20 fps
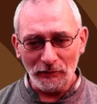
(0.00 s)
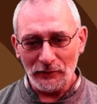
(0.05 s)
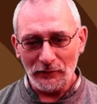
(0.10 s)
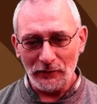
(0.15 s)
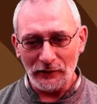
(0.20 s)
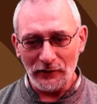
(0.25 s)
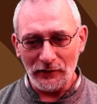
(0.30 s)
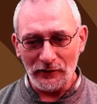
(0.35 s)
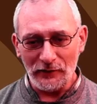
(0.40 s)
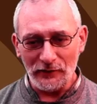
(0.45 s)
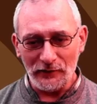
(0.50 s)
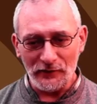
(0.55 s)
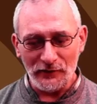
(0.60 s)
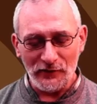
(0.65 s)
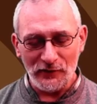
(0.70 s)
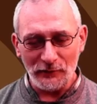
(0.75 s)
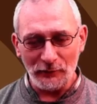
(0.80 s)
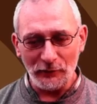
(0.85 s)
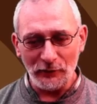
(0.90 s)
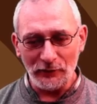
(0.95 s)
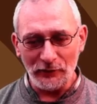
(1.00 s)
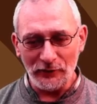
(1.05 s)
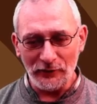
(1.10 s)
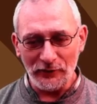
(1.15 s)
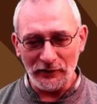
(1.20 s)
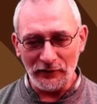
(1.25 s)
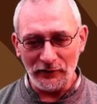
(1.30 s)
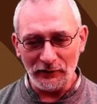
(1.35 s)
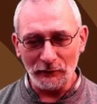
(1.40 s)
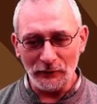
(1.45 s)
Again,
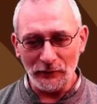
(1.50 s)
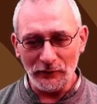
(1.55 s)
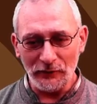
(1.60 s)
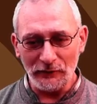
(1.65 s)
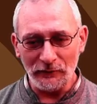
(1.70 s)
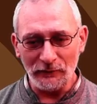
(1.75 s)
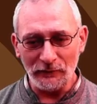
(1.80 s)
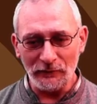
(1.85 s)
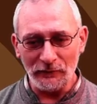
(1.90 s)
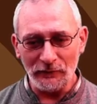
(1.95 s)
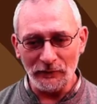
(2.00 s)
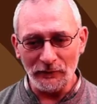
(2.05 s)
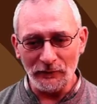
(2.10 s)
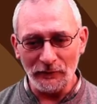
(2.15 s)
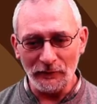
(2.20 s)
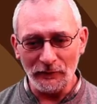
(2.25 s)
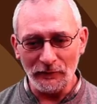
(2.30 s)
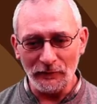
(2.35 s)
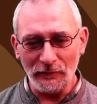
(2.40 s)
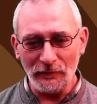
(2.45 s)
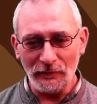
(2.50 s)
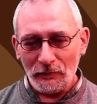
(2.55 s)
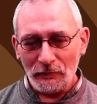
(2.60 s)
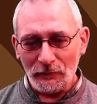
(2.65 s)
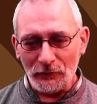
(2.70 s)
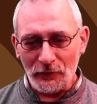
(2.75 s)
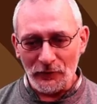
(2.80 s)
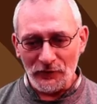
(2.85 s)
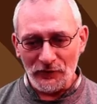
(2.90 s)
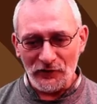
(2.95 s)
similarity in the
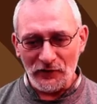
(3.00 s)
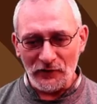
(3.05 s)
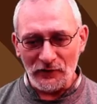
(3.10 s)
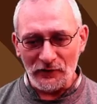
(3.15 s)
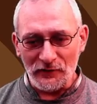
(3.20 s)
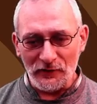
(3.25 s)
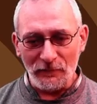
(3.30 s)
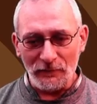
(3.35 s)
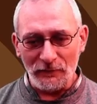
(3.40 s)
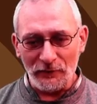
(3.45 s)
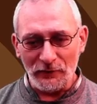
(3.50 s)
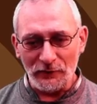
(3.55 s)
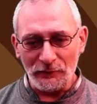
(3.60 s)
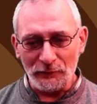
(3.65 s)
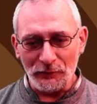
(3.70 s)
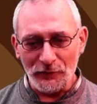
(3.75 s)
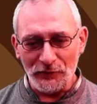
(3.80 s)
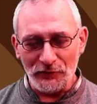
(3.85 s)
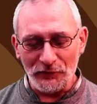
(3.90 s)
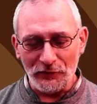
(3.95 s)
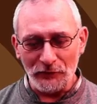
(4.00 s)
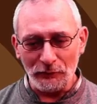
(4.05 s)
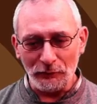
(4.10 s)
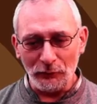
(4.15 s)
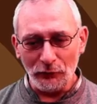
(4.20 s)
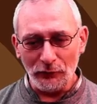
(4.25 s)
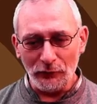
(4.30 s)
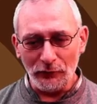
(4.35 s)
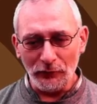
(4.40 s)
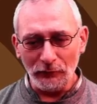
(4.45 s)
first and third person
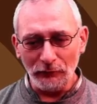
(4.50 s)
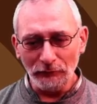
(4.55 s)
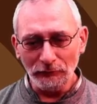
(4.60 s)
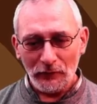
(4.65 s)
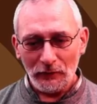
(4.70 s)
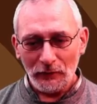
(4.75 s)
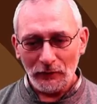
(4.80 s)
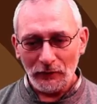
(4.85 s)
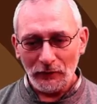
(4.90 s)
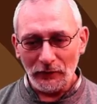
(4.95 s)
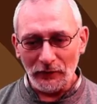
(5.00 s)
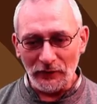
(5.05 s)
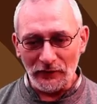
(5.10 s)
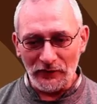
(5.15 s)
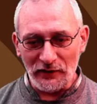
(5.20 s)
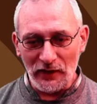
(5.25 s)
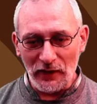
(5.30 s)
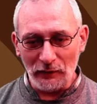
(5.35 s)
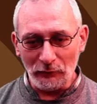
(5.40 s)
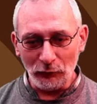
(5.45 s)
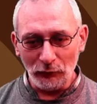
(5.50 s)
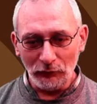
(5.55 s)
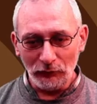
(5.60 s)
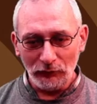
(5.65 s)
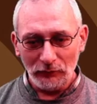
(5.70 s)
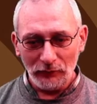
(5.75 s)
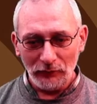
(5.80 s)
plural, crediamo,